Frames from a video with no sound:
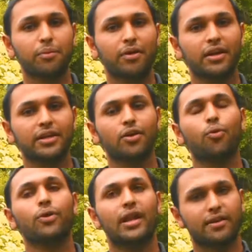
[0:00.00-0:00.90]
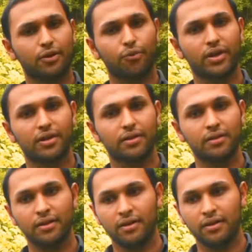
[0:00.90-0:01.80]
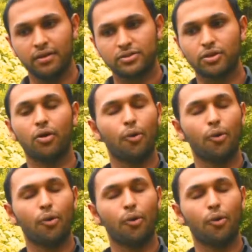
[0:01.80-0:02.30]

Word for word: building your own electric vehicle. So